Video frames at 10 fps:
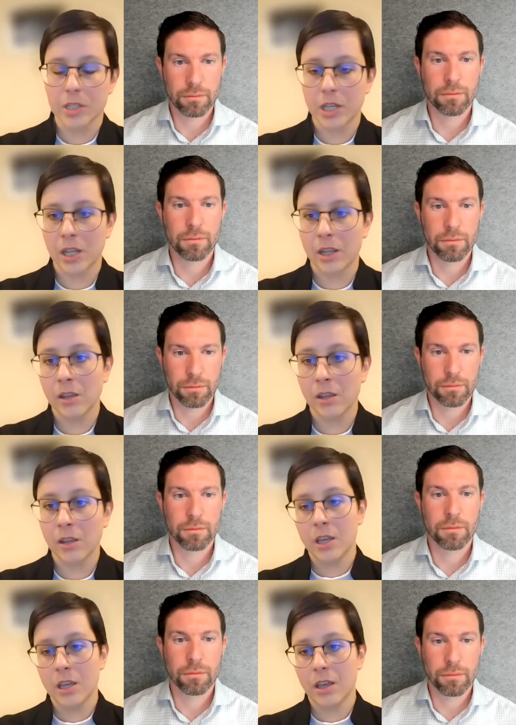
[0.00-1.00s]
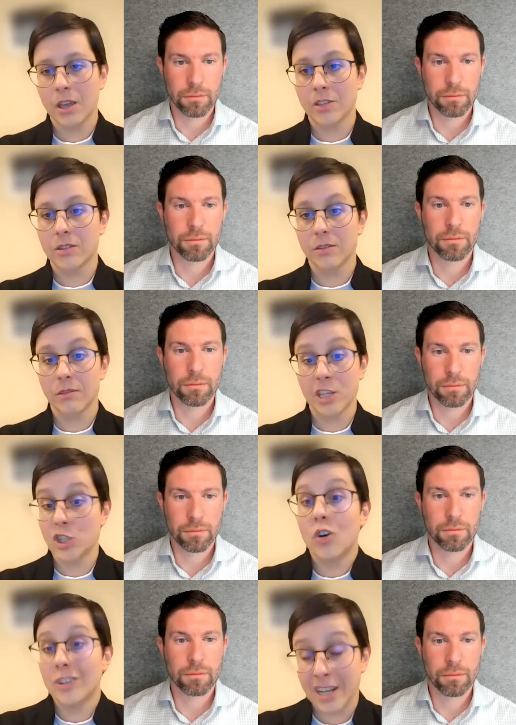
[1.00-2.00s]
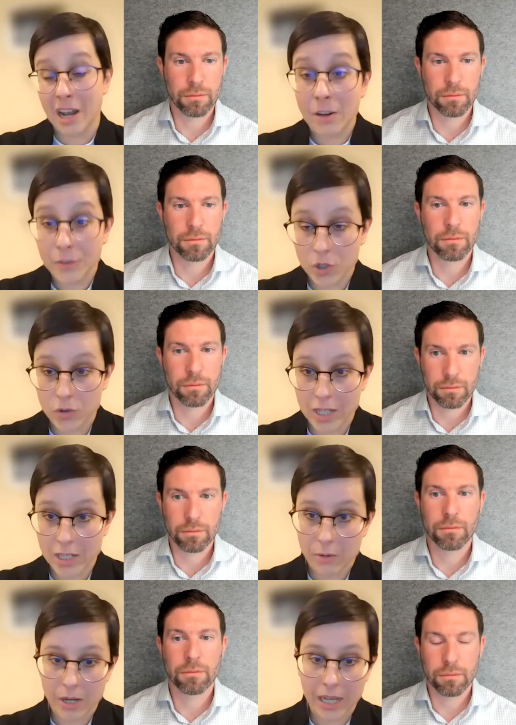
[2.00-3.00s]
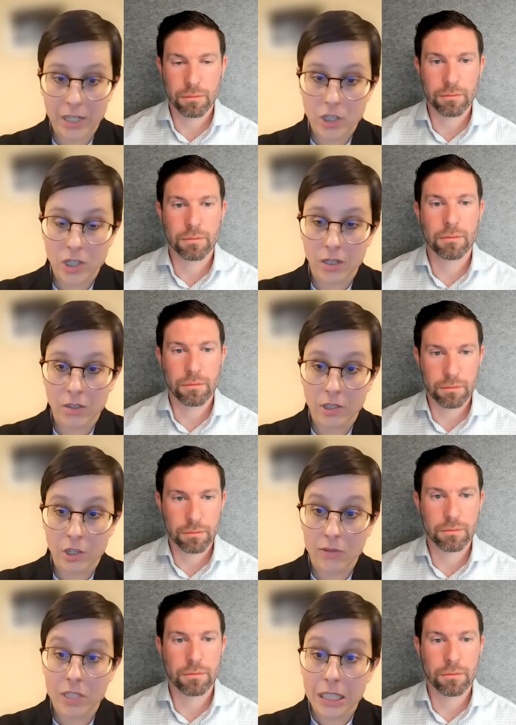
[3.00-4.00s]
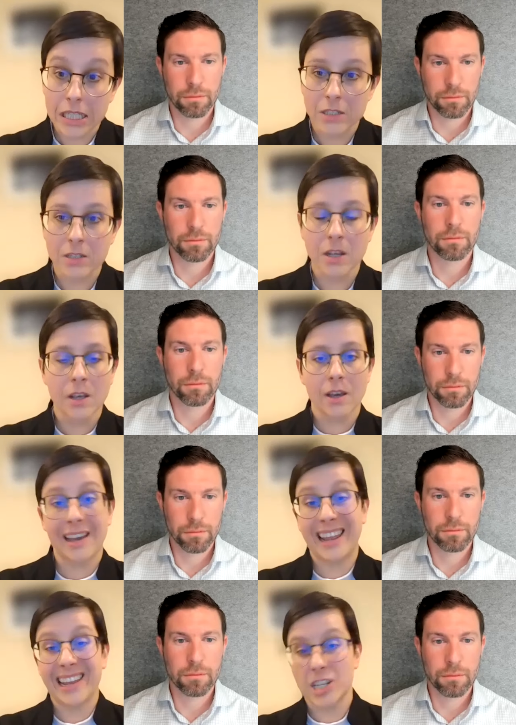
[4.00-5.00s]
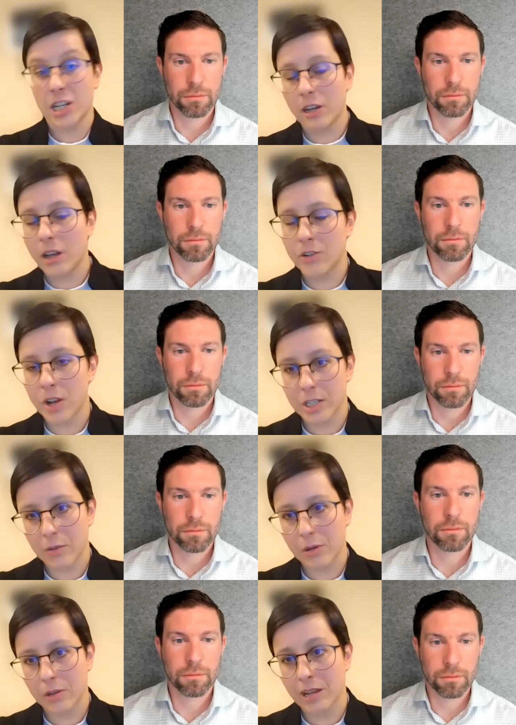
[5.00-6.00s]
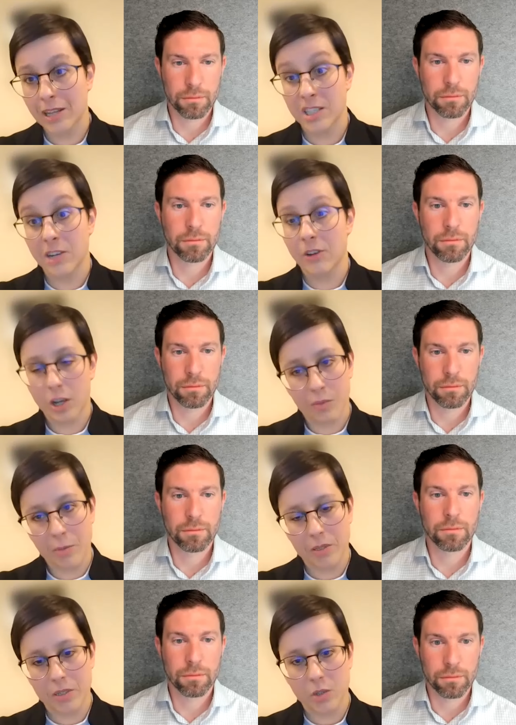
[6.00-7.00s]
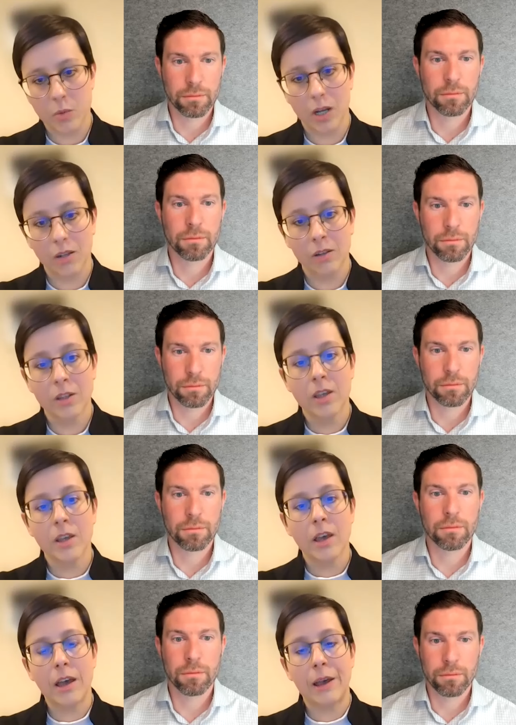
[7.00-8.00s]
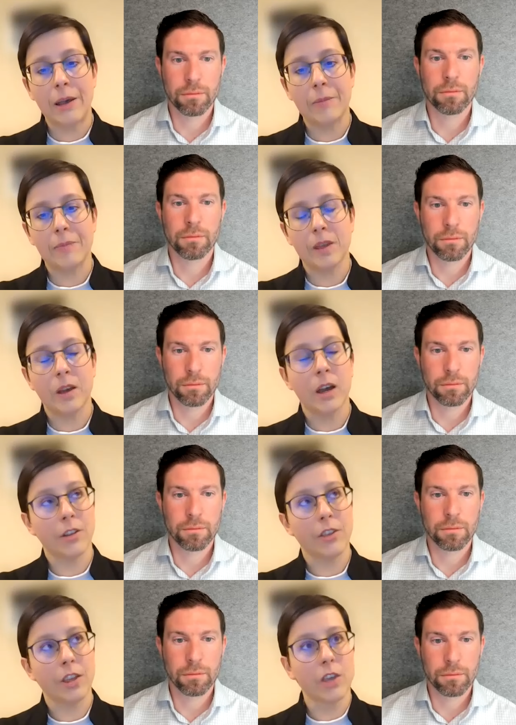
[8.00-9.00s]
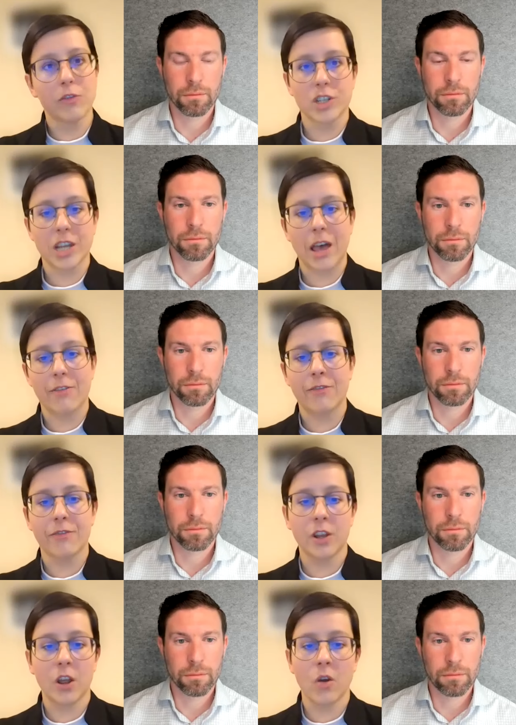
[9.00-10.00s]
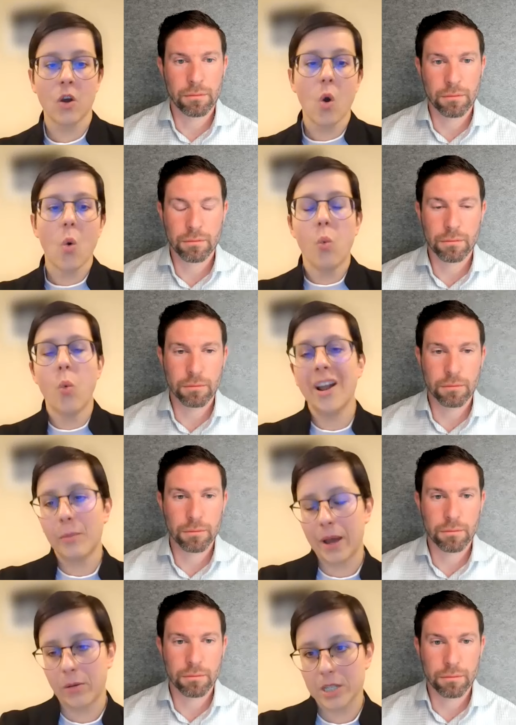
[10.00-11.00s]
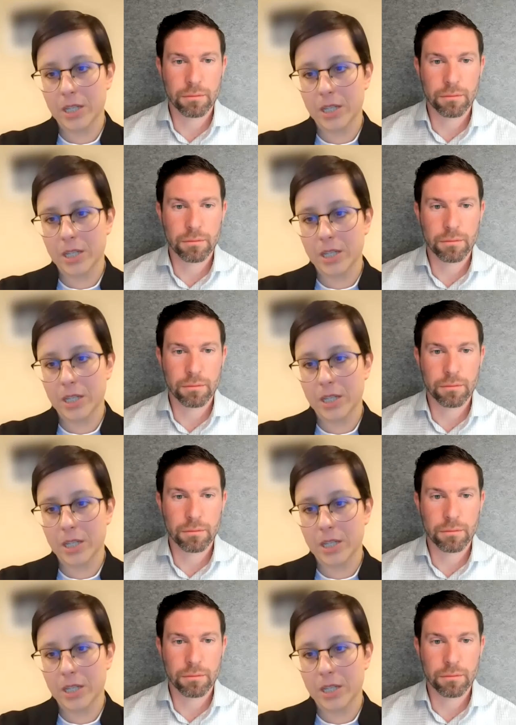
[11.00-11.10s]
Speaker 1: C is not enough to address our energy security needs and actually address our net zero commitments as well. And I think if you just have, you know, one power